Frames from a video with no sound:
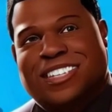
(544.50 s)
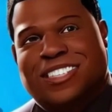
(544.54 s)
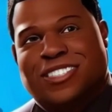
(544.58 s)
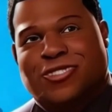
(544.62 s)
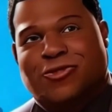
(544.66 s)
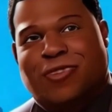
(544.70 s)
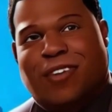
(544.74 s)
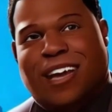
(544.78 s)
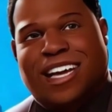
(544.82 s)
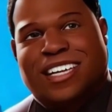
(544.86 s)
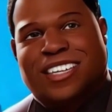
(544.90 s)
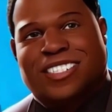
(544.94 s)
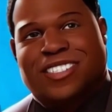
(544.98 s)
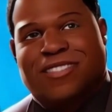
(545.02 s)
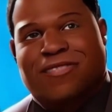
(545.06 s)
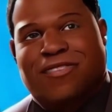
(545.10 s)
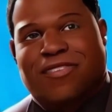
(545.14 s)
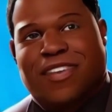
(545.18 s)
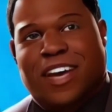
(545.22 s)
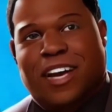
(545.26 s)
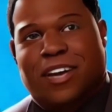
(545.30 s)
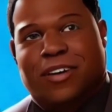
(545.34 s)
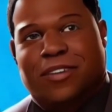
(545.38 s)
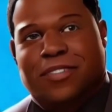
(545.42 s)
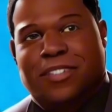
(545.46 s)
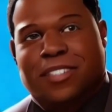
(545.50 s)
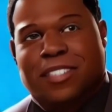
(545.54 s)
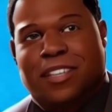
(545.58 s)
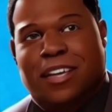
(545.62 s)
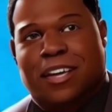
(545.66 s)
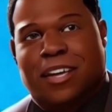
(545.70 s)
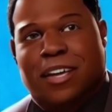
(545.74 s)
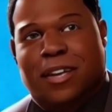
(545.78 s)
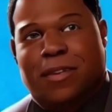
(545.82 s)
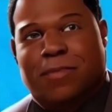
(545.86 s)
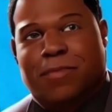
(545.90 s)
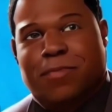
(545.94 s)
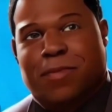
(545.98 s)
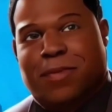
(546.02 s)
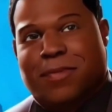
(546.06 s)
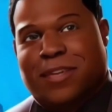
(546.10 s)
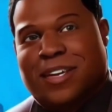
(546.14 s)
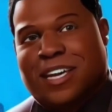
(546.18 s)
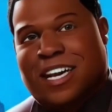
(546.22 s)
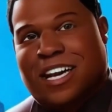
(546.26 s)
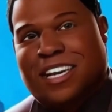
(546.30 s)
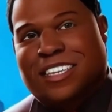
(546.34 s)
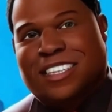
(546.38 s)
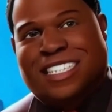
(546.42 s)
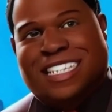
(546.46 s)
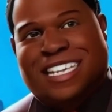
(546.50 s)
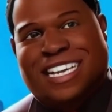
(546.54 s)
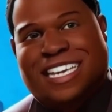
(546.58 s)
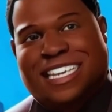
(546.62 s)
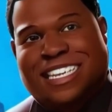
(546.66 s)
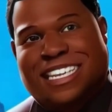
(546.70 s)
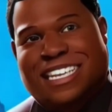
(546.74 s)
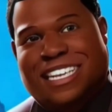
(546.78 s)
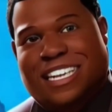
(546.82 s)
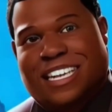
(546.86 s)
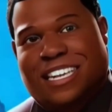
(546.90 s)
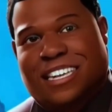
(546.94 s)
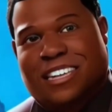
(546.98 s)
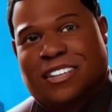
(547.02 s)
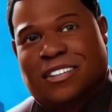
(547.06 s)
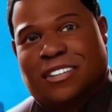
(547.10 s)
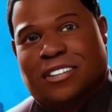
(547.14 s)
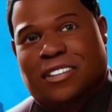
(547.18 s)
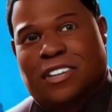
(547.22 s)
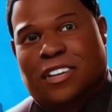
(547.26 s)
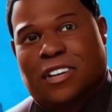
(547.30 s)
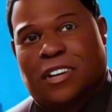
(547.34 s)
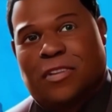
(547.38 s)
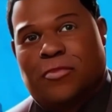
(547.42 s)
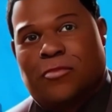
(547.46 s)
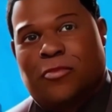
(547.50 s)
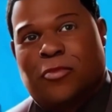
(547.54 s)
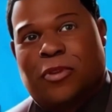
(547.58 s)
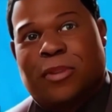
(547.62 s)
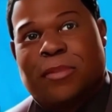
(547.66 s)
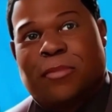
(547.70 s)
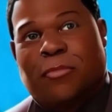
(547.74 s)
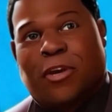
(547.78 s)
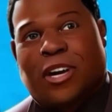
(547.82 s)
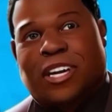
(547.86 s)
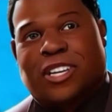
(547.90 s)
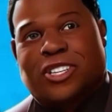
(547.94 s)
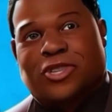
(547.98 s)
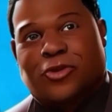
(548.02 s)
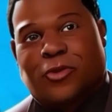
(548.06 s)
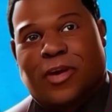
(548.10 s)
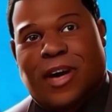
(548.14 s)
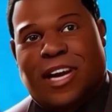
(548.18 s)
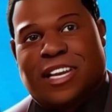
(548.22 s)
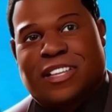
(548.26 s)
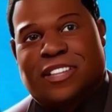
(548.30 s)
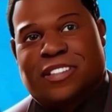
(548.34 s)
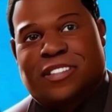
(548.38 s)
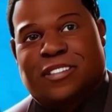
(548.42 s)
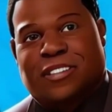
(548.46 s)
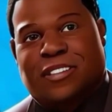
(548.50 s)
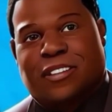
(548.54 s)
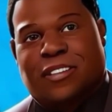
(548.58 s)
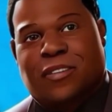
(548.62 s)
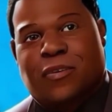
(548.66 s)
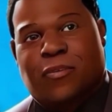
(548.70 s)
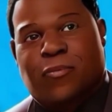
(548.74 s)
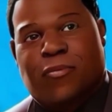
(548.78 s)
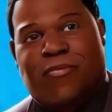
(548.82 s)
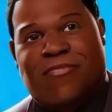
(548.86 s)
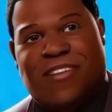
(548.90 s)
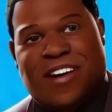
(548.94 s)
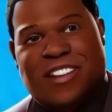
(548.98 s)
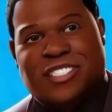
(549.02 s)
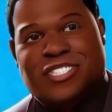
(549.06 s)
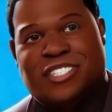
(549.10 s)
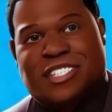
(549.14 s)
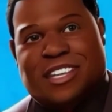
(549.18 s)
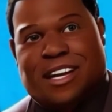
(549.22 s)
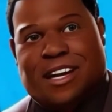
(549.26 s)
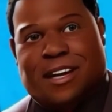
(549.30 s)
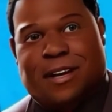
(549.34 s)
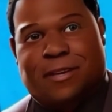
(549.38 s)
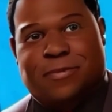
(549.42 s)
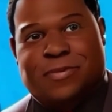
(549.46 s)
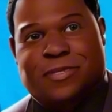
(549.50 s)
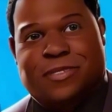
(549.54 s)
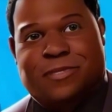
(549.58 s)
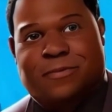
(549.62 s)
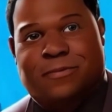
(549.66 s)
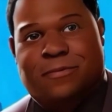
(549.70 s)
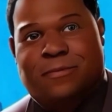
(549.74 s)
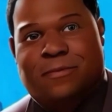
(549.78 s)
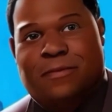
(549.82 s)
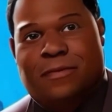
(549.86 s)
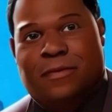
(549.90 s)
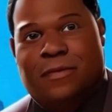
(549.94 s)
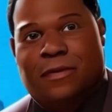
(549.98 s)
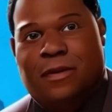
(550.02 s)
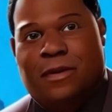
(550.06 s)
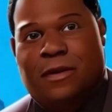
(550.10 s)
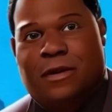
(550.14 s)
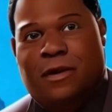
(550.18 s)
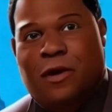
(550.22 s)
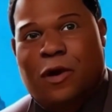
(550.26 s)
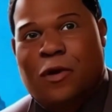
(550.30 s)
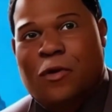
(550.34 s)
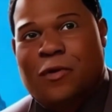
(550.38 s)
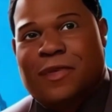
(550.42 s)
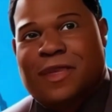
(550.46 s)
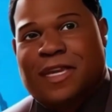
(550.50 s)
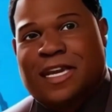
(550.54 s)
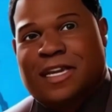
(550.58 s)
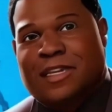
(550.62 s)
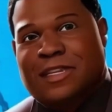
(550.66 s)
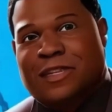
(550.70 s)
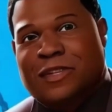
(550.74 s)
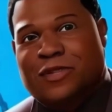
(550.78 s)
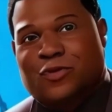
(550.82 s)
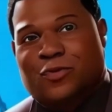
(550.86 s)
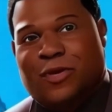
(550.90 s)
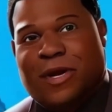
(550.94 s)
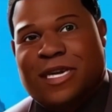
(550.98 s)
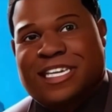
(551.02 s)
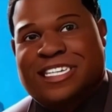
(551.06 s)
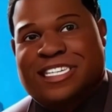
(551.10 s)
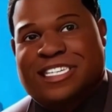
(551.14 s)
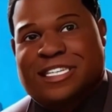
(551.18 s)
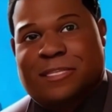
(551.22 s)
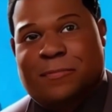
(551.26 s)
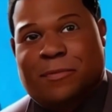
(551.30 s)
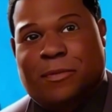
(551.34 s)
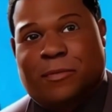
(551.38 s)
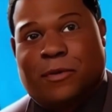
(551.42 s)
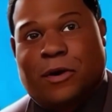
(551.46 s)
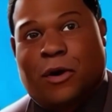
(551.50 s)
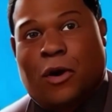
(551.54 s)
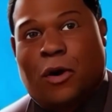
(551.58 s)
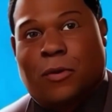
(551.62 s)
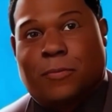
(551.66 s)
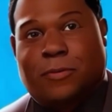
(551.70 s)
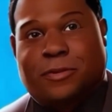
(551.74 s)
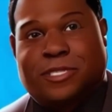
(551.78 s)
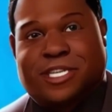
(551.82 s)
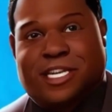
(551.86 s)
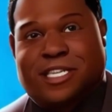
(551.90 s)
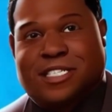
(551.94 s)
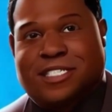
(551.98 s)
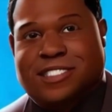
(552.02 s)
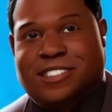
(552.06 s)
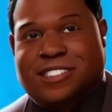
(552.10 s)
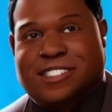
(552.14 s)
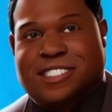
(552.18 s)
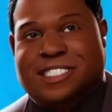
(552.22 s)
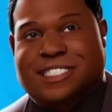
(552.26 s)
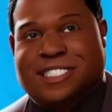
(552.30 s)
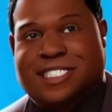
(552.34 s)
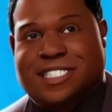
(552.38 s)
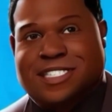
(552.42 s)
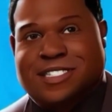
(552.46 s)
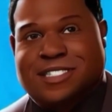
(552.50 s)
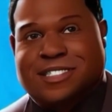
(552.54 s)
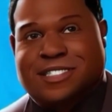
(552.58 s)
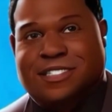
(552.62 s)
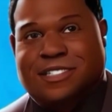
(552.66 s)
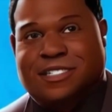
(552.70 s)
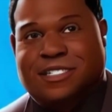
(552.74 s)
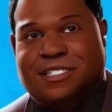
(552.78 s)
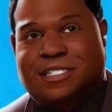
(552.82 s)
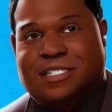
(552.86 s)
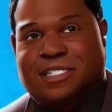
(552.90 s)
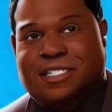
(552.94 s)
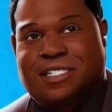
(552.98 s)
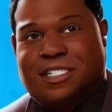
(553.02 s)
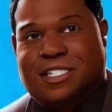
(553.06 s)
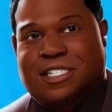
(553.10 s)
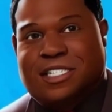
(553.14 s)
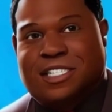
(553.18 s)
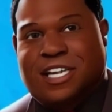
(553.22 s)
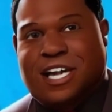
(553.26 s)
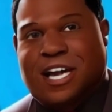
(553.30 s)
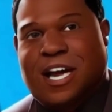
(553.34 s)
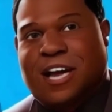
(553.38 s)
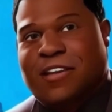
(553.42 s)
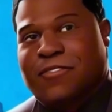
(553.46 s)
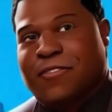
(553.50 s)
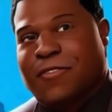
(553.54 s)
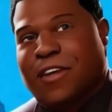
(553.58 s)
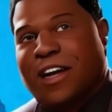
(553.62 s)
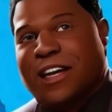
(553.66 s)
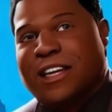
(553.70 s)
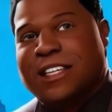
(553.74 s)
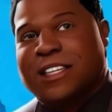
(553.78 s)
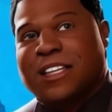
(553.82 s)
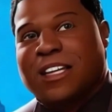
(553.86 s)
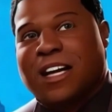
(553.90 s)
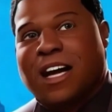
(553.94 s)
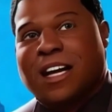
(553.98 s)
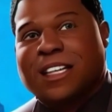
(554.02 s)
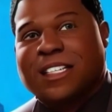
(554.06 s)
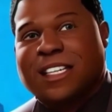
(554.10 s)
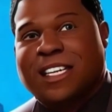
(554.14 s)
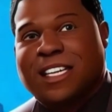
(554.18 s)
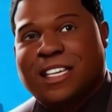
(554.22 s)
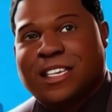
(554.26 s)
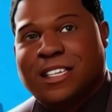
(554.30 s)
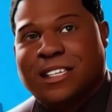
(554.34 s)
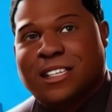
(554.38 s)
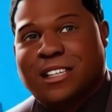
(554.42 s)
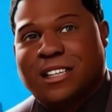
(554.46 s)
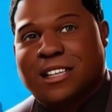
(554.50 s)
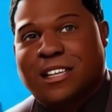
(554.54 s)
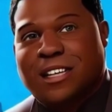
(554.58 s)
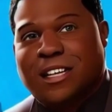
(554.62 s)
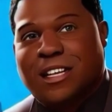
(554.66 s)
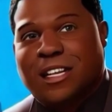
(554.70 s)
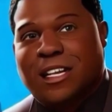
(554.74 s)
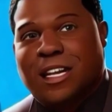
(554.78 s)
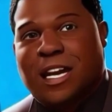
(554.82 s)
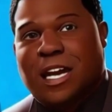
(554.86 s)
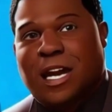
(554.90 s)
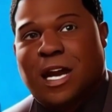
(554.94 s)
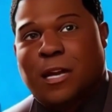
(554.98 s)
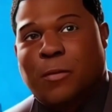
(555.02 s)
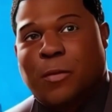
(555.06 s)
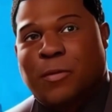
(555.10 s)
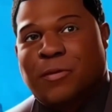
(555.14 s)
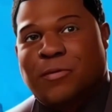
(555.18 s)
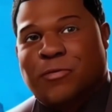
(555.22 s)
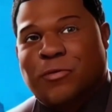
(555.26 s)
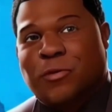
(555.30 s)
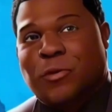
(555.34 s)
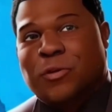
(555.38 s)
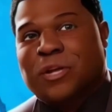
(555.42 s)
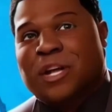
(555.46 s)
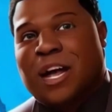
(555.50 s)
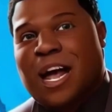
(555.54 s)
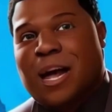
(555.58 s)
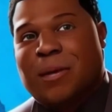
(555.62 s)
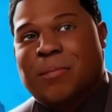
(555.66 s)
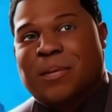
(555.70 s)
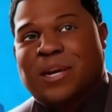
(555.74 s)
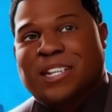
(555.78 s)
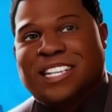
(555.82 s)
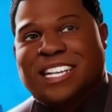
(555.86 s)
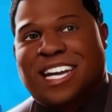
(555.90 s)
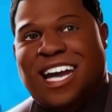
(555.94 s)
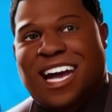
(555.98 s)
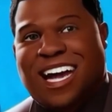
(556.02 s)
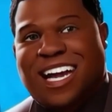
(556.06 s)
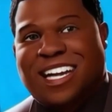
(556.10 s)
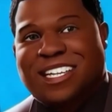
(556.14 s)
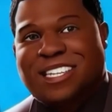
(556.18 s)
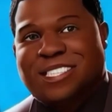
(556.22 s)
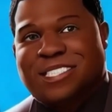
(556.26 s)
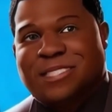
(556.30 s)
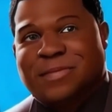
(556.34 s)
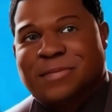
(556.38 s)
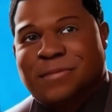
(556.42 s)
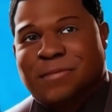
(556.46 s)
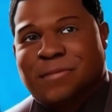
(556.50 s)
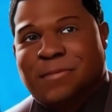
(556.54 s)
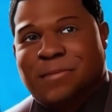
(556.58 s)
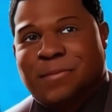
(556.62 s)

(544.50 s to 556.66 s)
his strategy failed, but because he did. Pre-market trades, revenge setups. Oh, that little trading demon we all pretend doesn't exist. Yeah, it finally clocked in and went full-time on his ass.